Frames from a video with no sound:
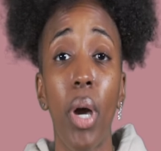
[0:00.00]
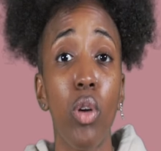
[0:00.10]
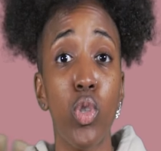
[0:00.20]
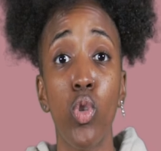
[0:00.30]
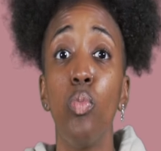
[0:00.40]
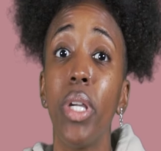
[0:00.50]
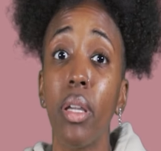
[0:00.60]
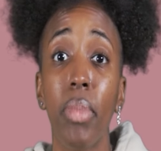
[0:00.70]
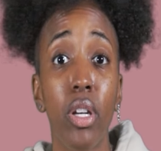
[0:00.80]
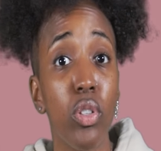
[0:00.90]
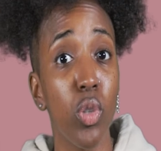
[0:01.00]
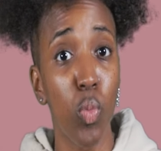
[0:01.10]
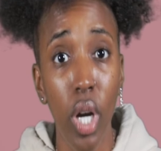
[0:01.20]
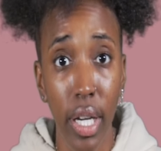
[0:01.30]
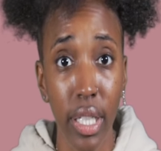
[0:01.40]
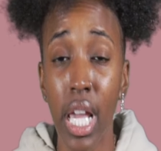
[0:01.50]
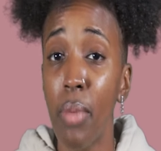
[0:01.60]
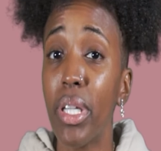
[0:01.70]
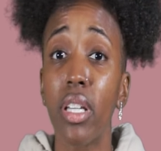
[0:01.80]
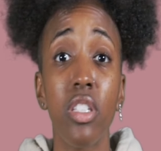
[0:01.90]
about two being better than one,
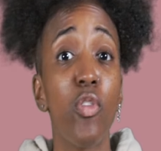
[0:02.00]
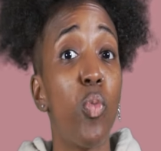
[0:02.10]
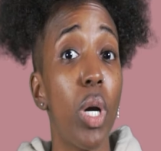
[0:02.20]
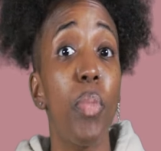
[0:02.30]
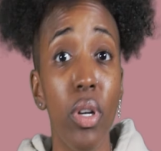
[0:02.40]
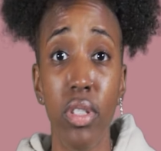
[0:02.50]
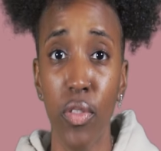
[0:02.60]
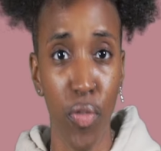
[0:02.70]
because if one person